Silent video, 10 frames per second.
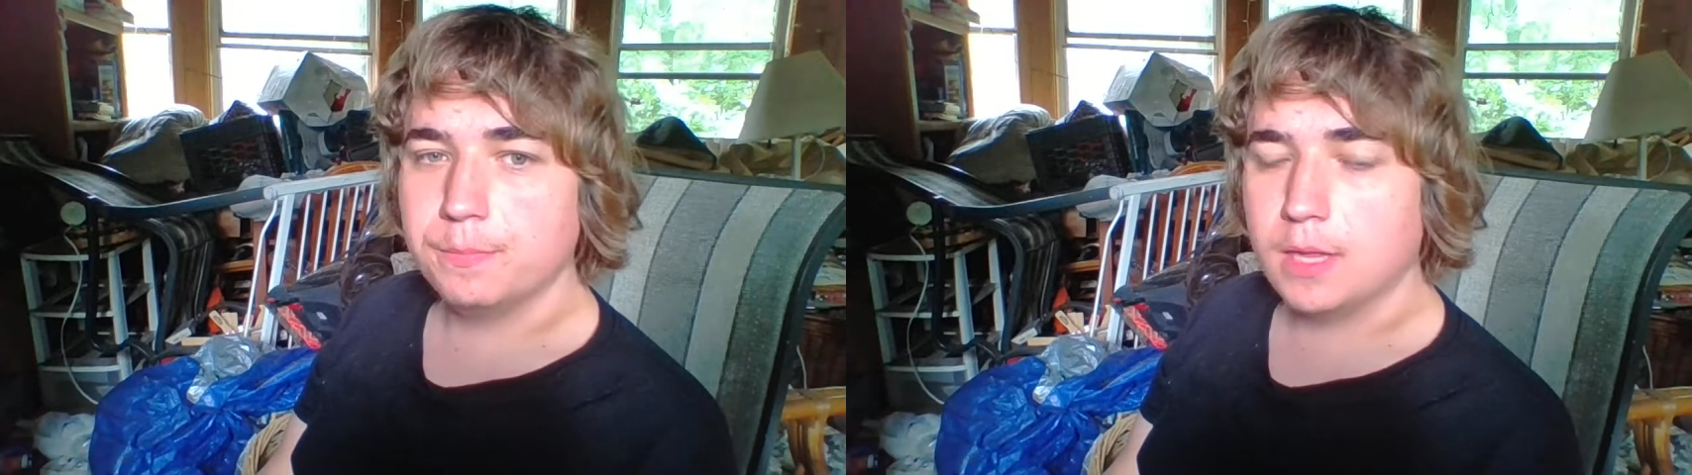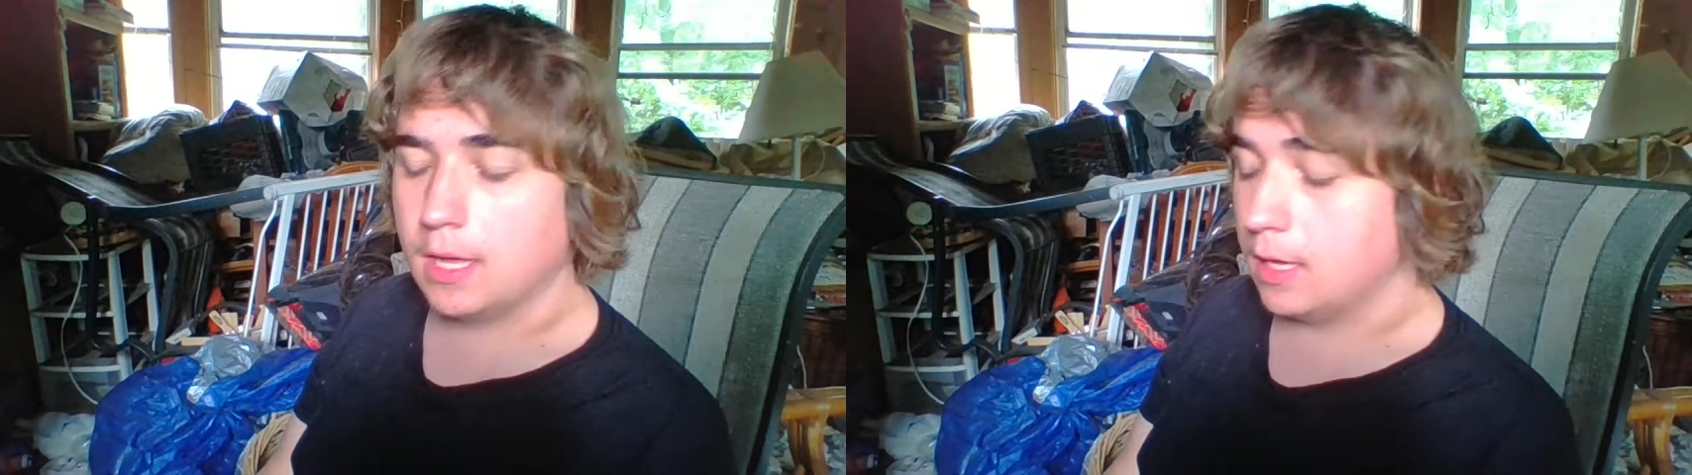
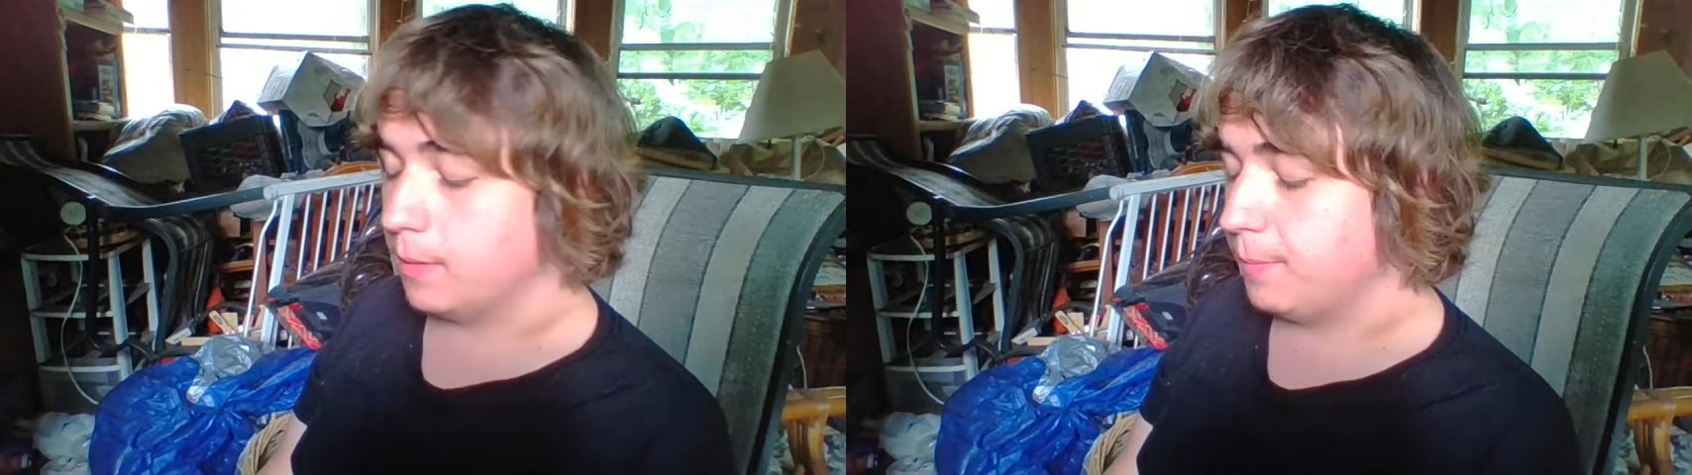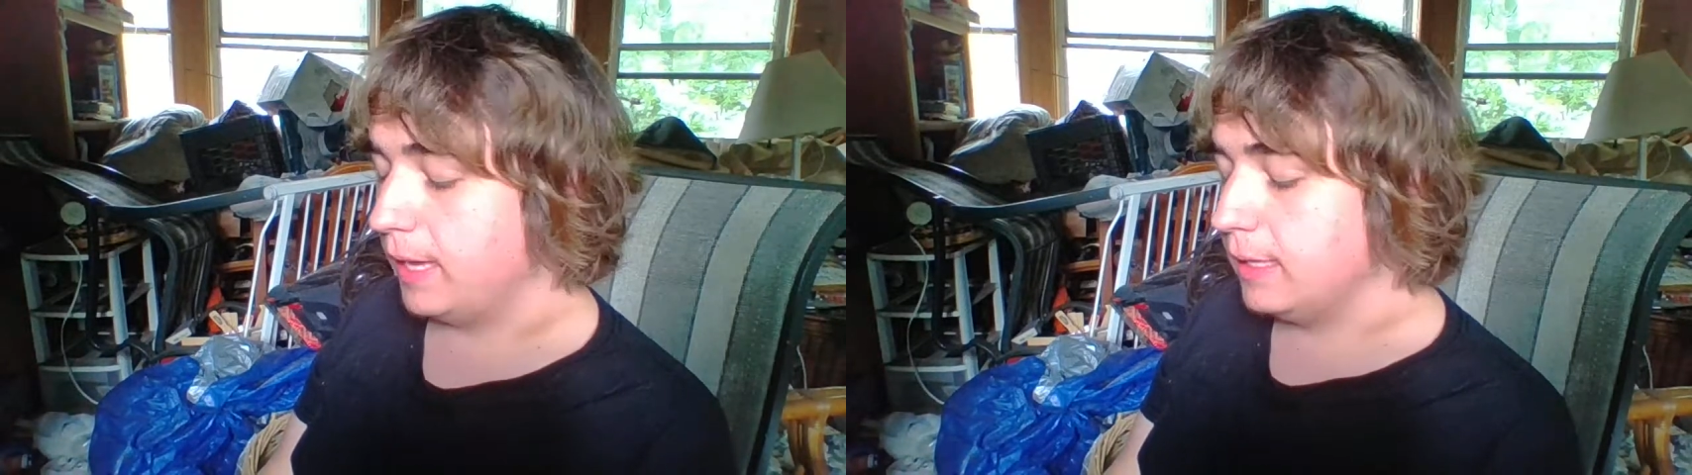
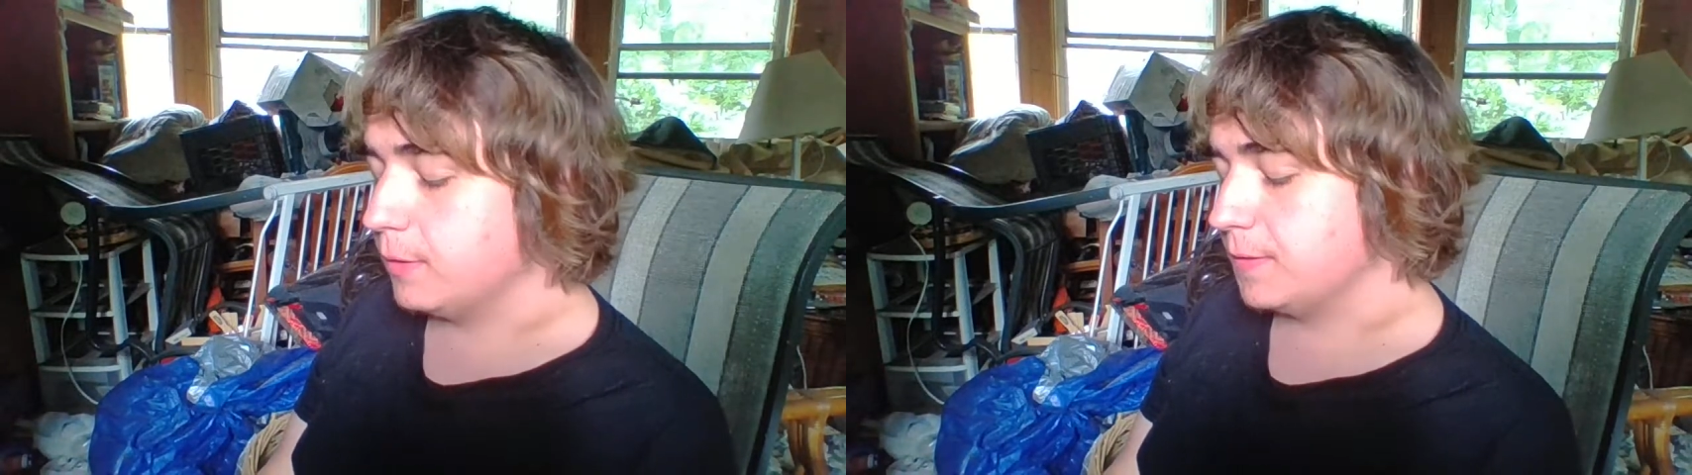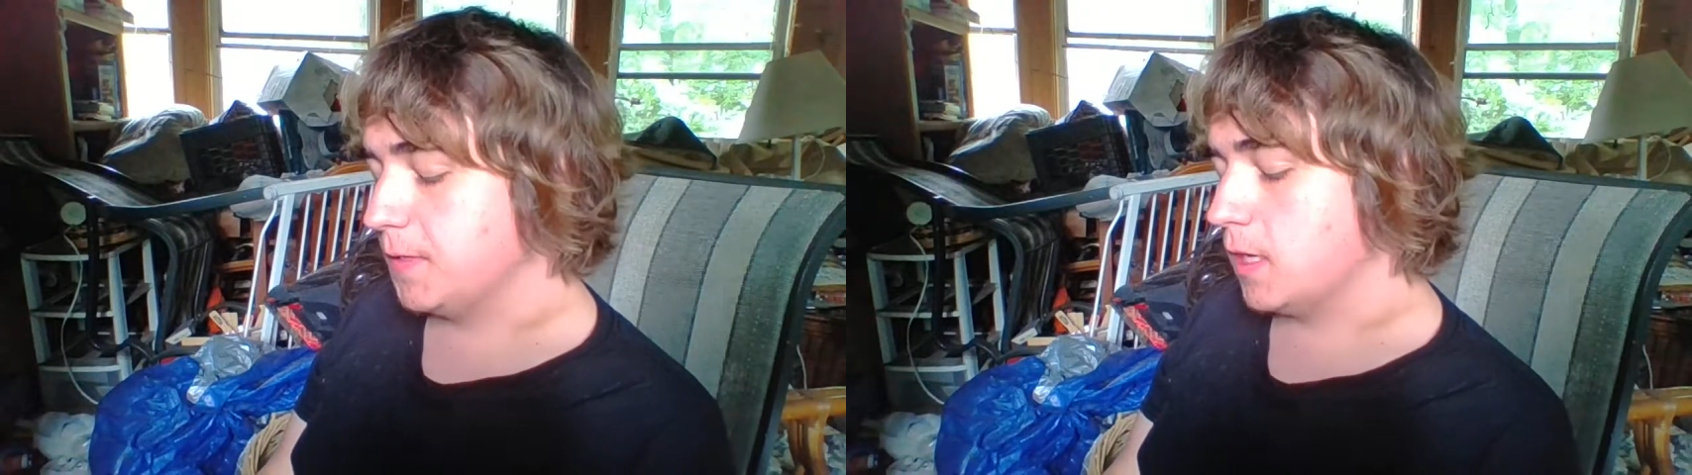Mainly what
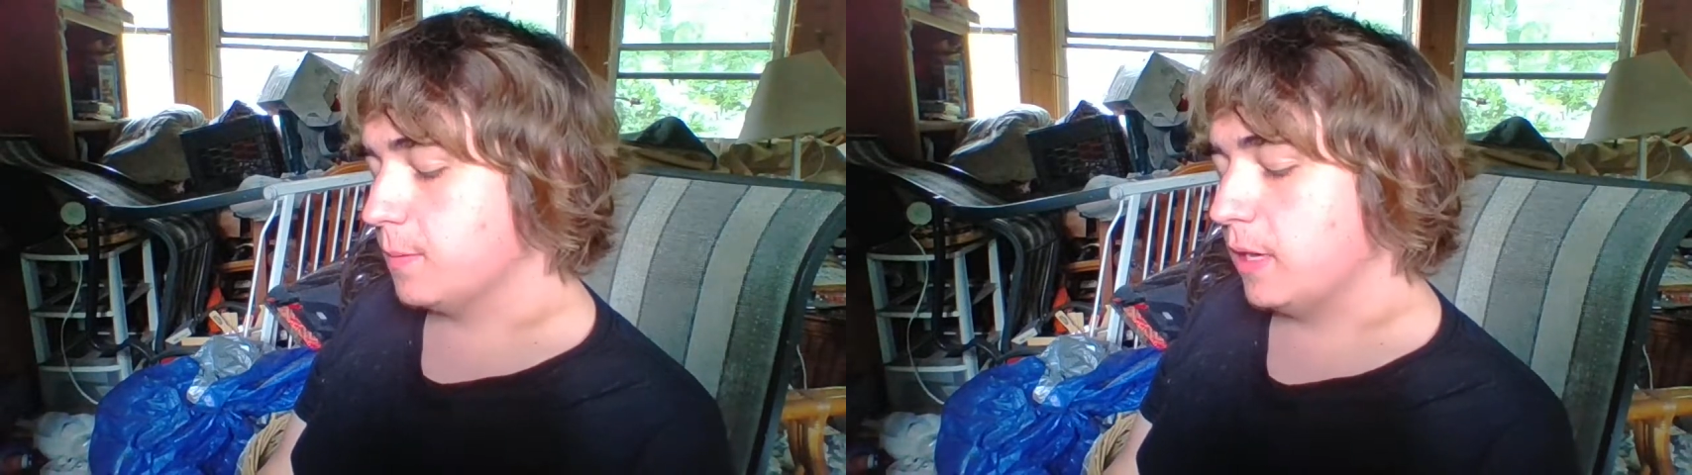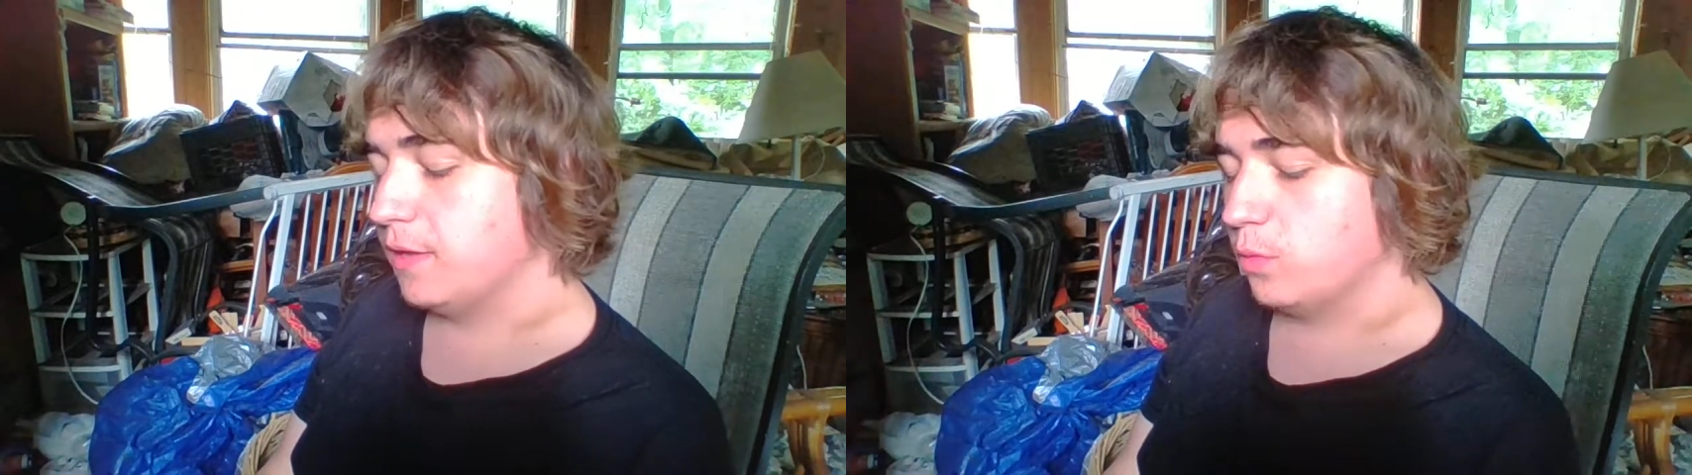I was talking
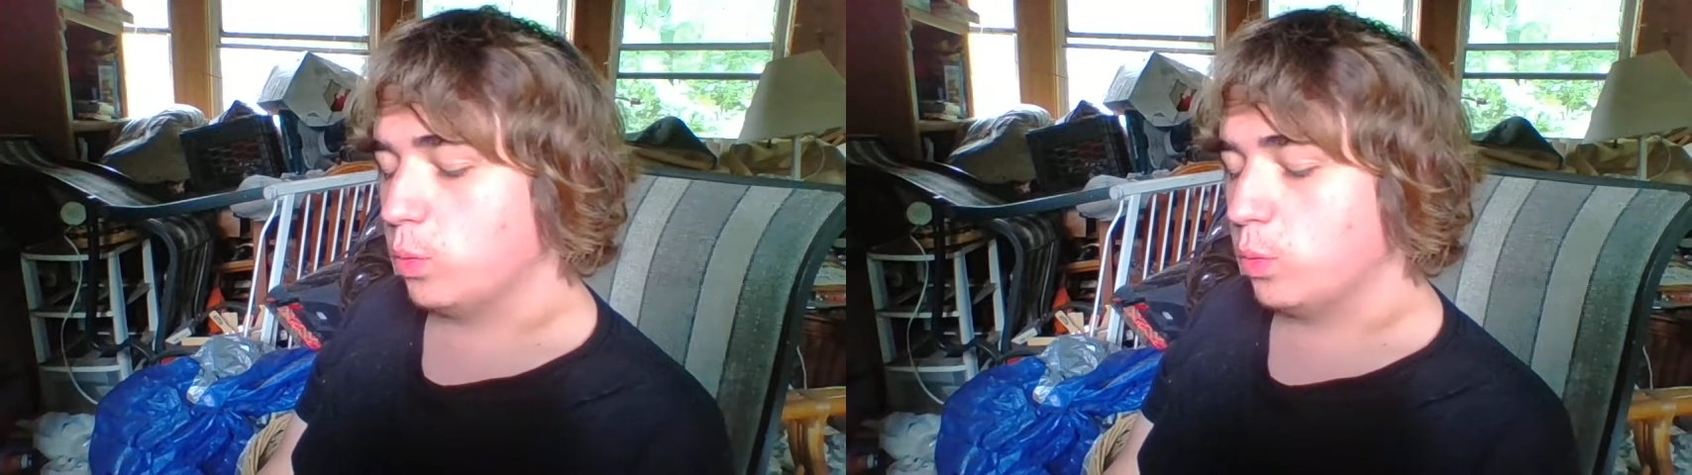about is